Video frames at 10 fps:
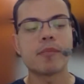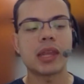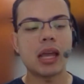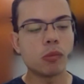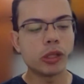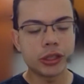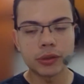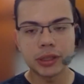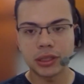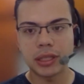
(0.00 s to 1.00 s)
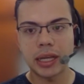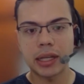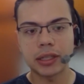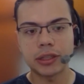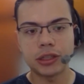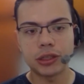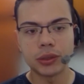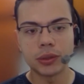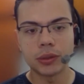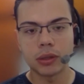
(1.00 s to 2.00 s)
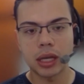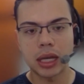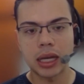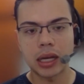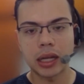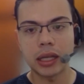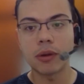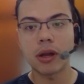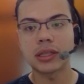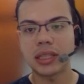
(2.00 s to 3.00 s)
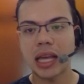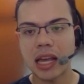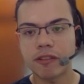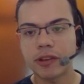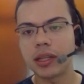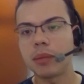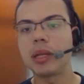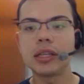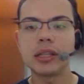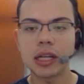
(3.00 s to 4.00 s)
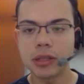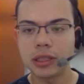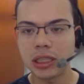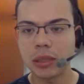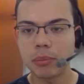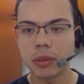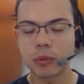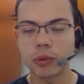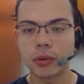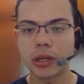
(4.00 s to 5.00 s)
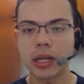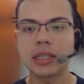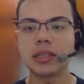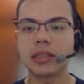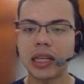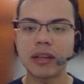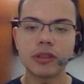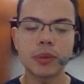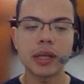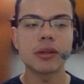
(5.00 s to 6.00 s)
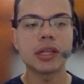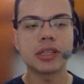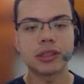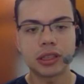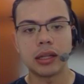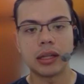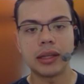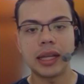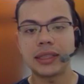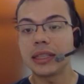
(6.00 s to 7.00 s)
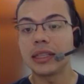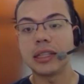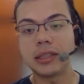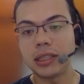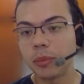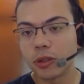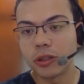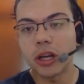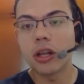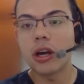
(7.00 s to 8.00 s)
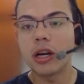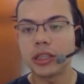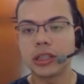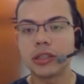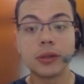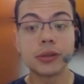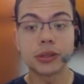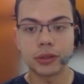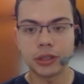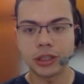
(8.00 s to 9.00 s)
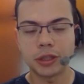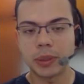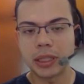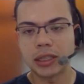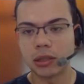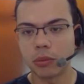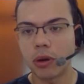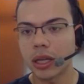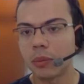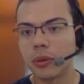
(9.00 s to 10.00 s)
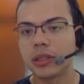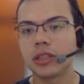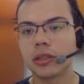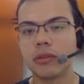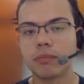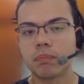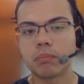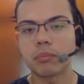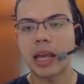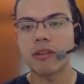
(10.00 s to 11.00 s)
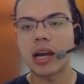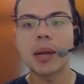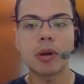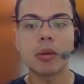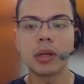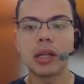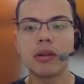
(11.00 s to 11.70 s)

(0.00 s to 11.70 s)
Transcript: And we showed this data to EuRoC staff and the military team that were organizing safety regulations. They said that the team could not launch under those conditions because the rocket would essentially have a high probability